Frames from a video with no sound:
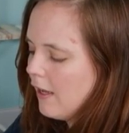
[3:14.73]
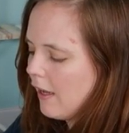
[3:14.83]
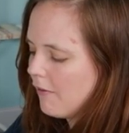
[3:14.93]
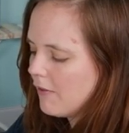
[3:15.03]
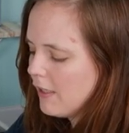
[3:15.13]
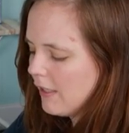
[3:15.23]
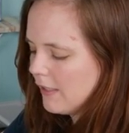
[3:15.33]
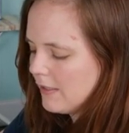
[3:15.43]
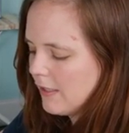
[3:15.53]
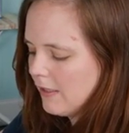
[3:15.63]
I
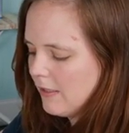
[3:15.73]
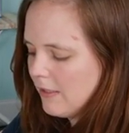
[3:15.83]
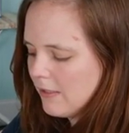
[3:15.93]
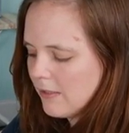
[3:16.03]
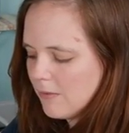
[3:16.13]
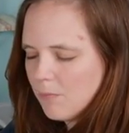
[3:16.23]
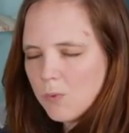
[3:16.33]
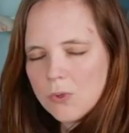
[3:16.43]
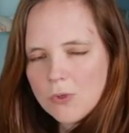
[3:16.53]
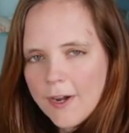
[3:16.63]
realized that this
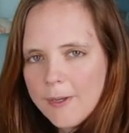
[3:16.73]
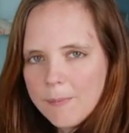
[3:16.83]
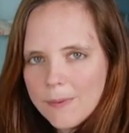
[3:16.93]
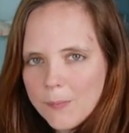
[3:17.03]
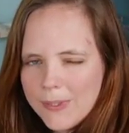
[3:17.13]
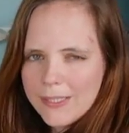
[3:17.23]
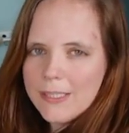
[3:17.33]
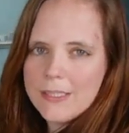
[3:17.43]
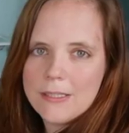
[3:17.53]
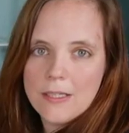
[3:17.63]
stripe
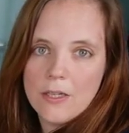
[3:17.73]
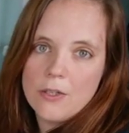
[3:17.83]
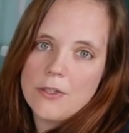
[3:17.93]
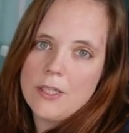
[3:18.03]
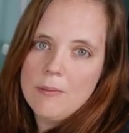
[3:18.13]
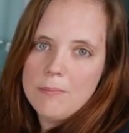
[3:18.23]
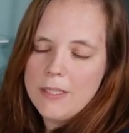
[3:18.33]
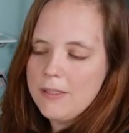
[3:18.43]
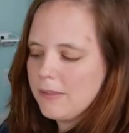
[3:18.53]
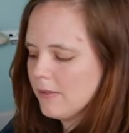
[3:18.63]
really is a cream
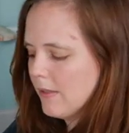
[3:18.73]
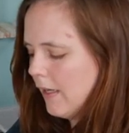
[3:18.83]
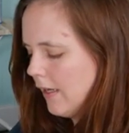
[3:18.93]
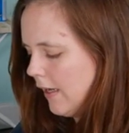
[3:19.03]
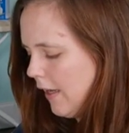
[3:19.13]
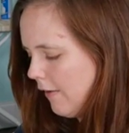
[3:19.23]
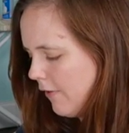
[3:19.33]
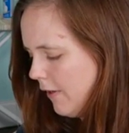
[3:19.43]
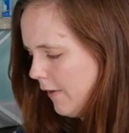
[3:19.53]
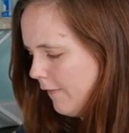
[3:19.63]
base, and I have
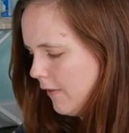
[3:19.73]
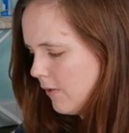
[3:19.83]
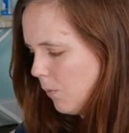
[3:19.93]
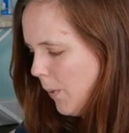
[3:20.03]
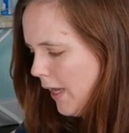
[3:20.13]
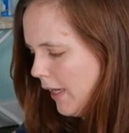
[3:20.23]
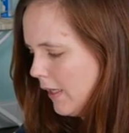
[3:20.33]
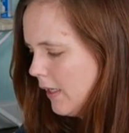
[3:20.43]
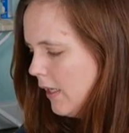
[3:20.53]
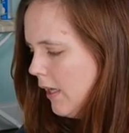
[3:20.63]
all of this white.
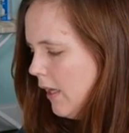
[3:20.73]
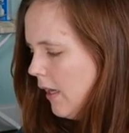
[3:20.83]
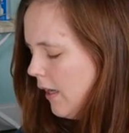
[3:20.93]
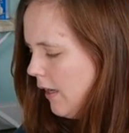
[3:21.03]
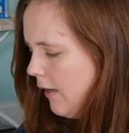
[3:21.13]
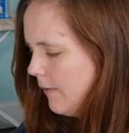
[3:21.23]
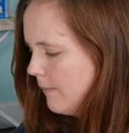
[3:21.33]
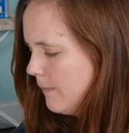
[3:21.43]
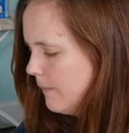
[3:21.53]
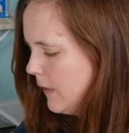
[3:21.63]

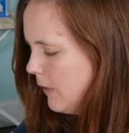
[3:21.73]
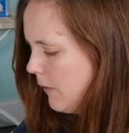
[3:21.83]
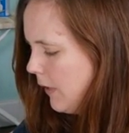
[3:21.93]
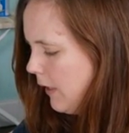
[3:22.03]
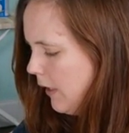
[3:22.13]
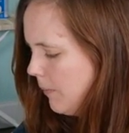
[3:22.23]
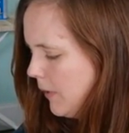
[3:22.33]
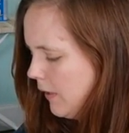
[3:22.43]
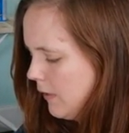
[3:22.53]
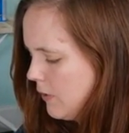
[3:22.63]
I don't really like
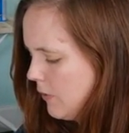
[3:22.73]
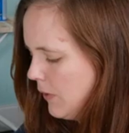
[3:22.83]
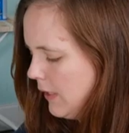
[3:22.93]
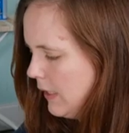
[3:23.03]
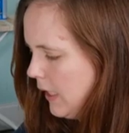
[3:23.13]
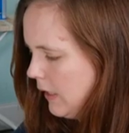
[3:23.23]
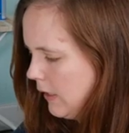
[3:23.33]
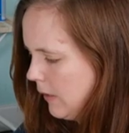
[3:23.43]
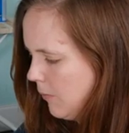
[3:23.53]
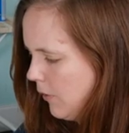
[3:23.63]
putting the two
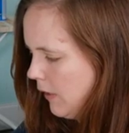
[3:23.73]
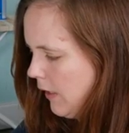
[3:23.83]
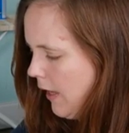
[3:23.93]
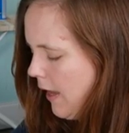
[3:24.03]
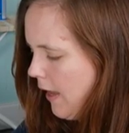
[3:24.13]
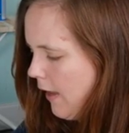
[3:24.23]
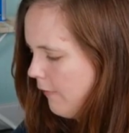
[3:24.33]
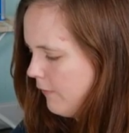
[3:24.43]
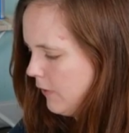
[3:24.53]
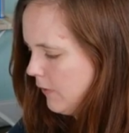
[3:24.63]
together more than I
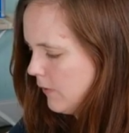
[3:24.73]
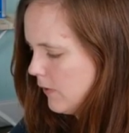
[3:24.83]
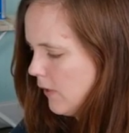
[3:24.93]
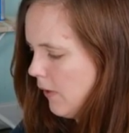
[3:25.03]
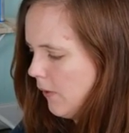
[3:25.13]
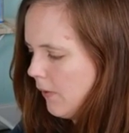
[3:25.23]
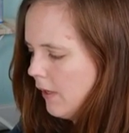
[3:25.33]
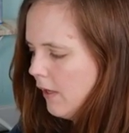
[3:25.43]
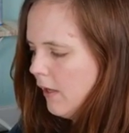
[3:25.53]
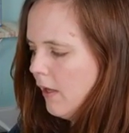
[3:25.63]
have to, so
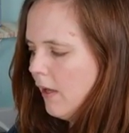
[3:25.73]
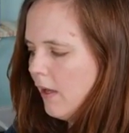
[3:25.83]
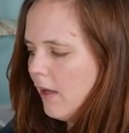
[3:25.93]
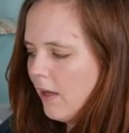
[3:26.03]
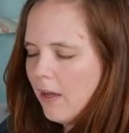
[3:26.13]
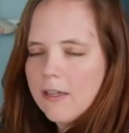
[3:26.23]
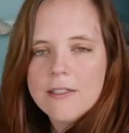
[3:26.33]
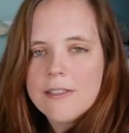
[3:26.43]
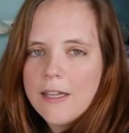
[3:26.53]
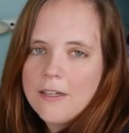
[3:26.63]
I
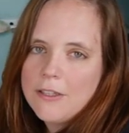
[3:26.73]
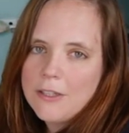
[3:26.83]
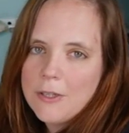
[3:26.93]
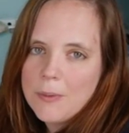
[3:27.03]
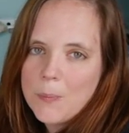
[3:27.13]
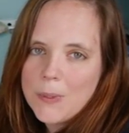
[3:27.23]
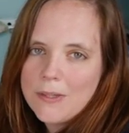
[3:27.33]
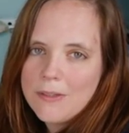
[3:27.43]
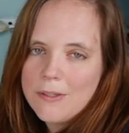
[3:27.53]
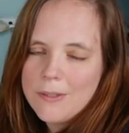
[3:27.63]
decided to go
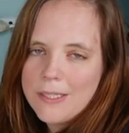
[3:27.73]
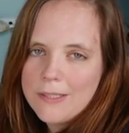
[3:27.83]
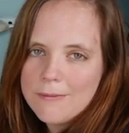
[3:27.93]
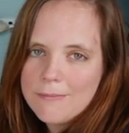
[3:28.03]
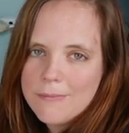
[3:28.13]
with the green.